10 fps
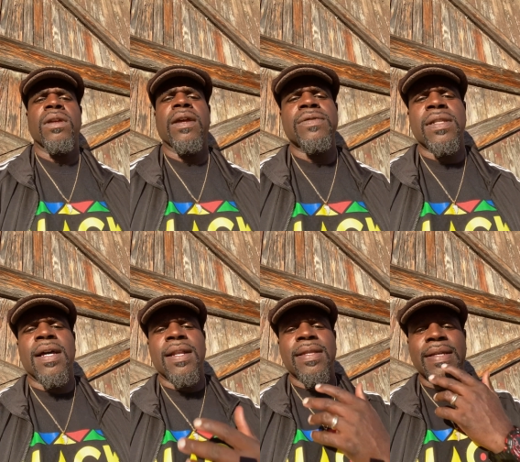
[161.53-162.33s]
there was a
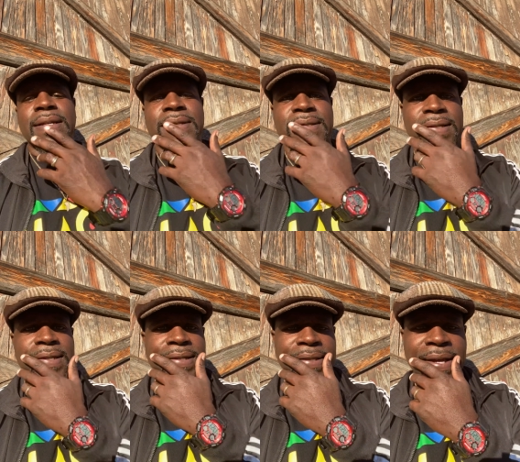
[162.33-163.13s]
lot of things
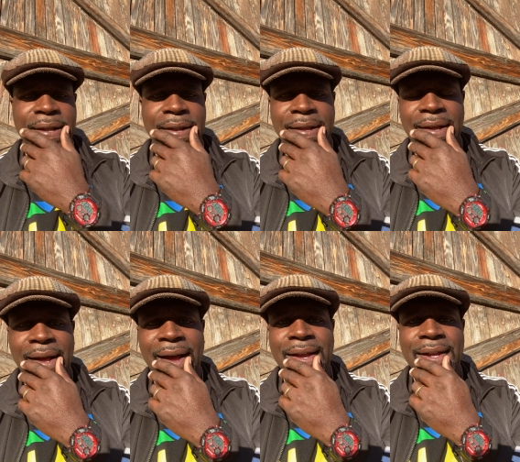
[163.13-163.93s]
and that
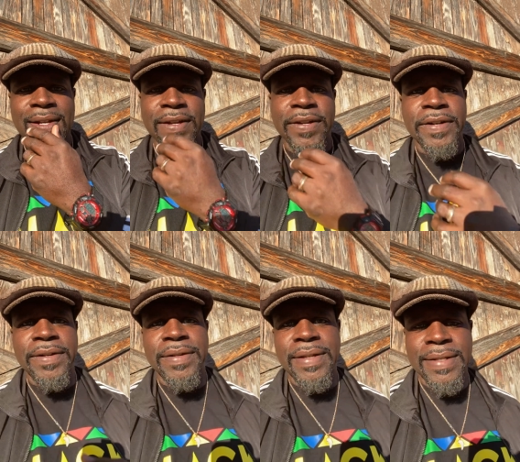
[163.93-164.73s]
I had
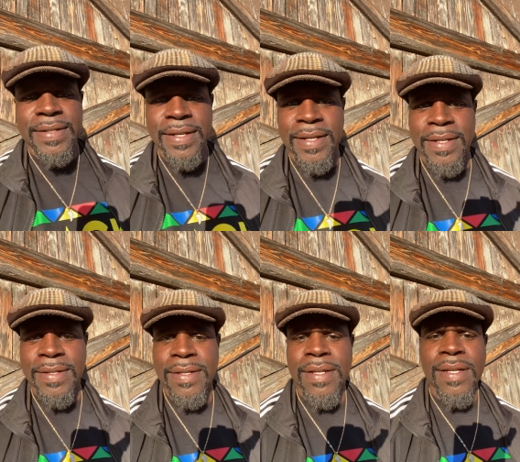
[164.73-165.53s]
learned and
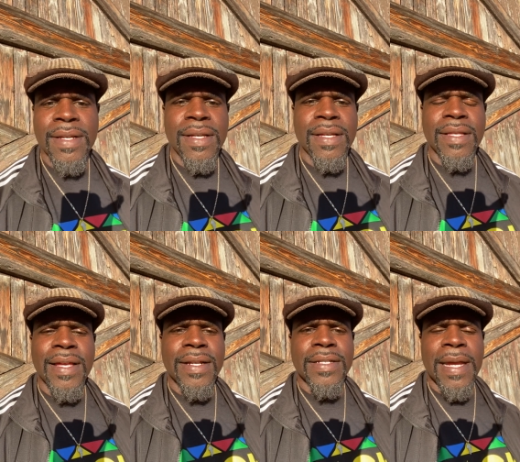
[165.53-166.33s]
seen
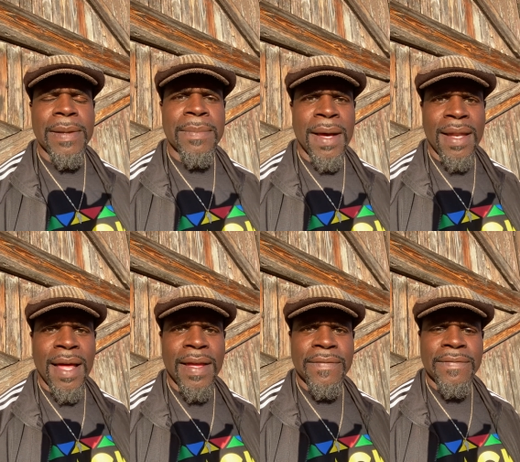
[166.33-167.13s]
that shaped my
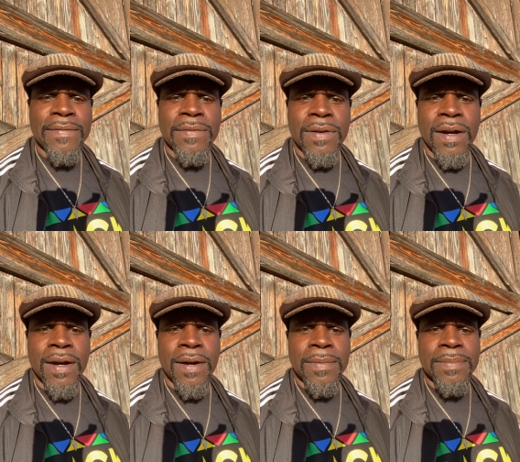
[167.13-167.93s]
life,
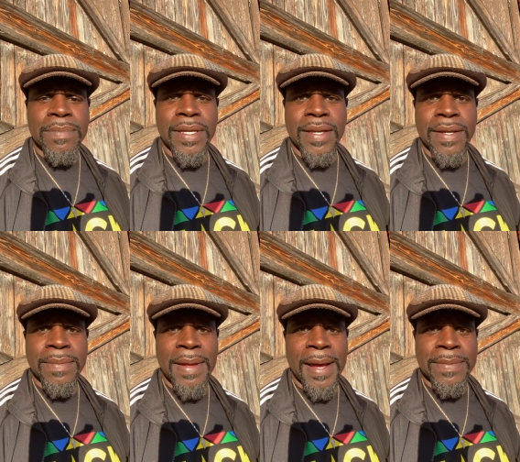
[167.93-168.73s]
uh,
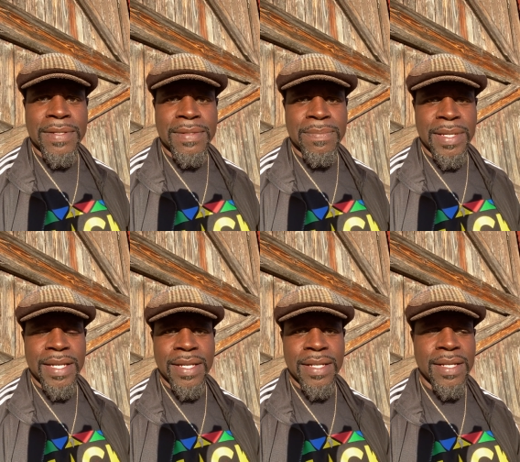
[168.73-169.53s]
being Baptist,
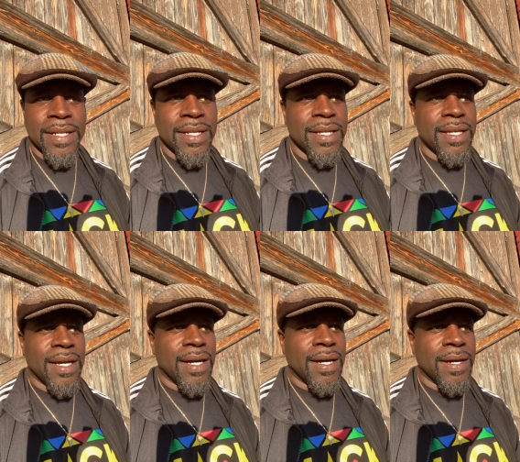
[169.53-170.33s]
being
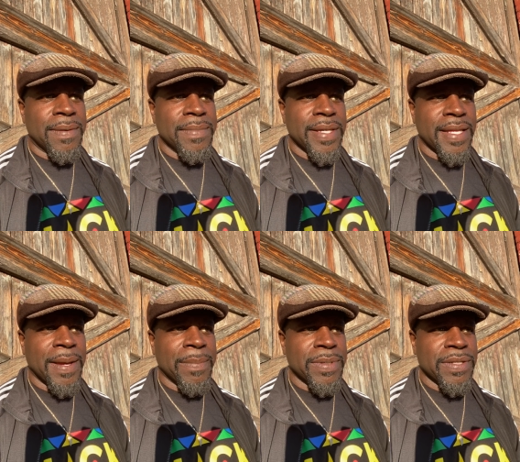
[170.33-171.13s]
um, in
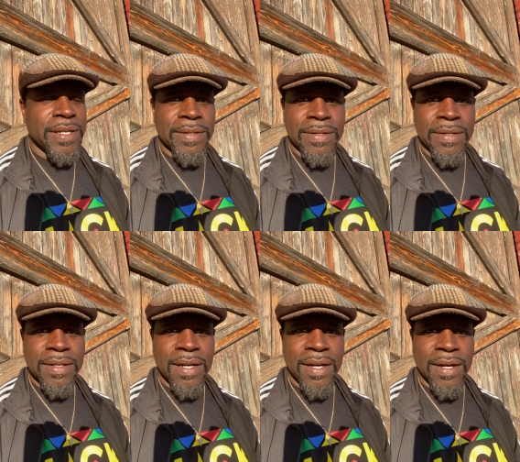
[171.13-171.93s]
that particular
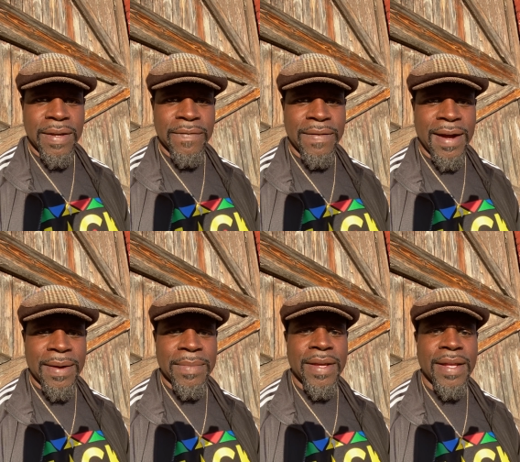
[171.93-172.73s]
uh,
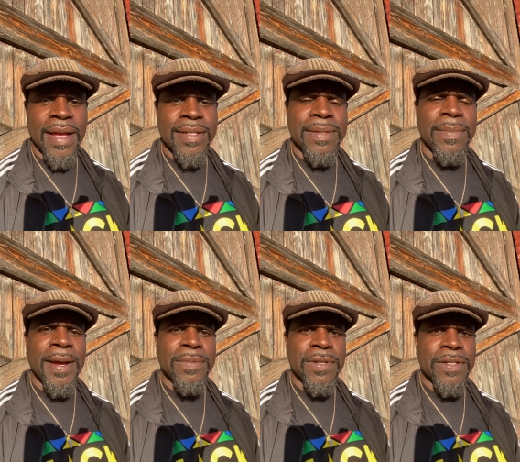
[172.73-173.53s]
environment as a
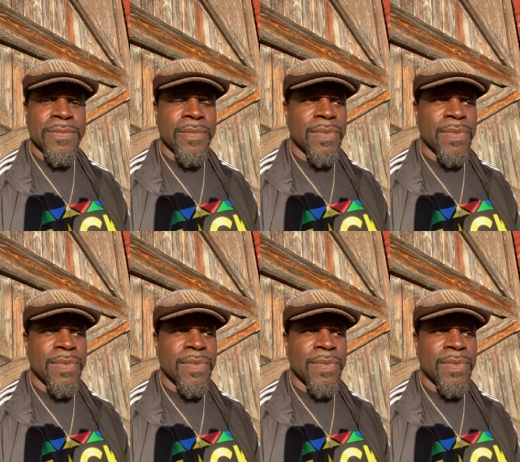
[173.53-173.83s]
Baptist.